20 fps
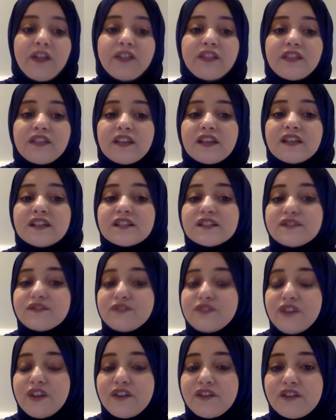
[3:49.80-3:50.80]
These
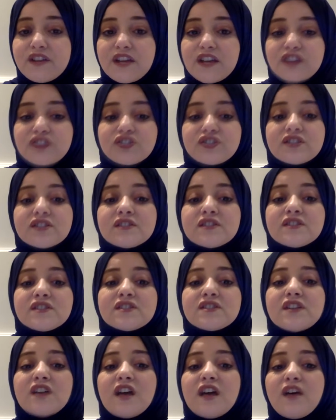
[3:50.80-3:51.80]
variations
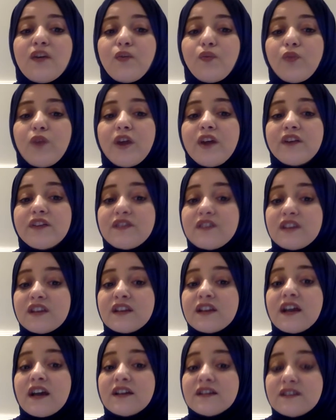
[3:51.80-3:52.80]
were
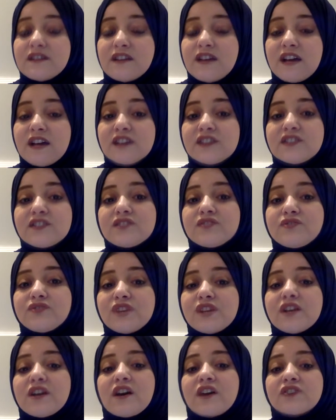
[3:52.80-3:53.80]
then analyzed
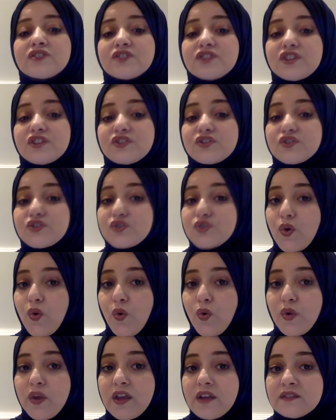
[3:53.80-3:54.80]
regarding
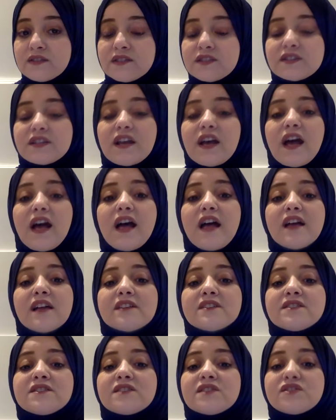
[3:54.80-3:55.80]
tokens
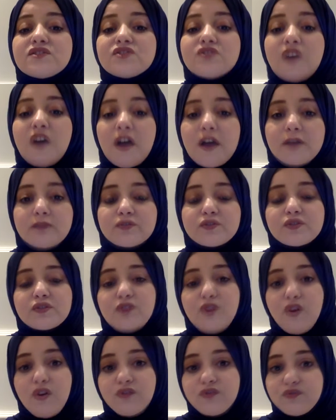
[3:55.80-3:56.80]
and types
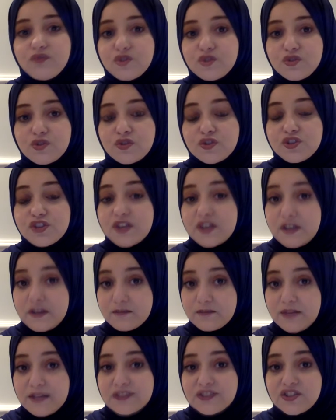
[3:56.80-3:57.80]
of phonological
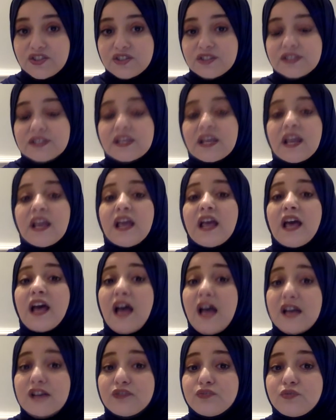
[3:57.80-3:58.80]
patterns,
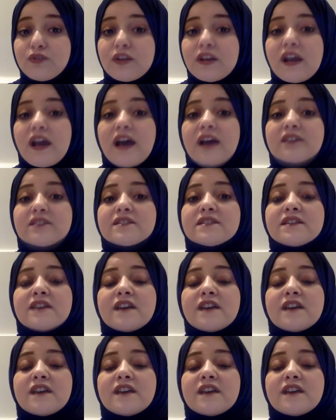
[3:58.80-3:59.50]
as well as